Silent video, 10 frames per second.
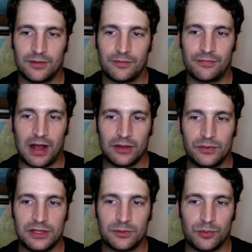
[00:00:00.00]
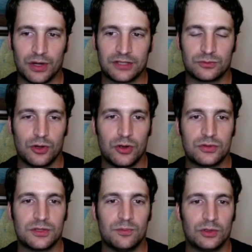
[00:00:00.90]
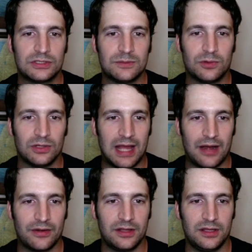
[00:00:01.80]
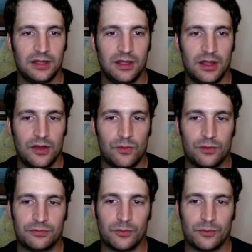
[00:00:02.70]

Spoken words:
following the BRICS road to multipolarity. One from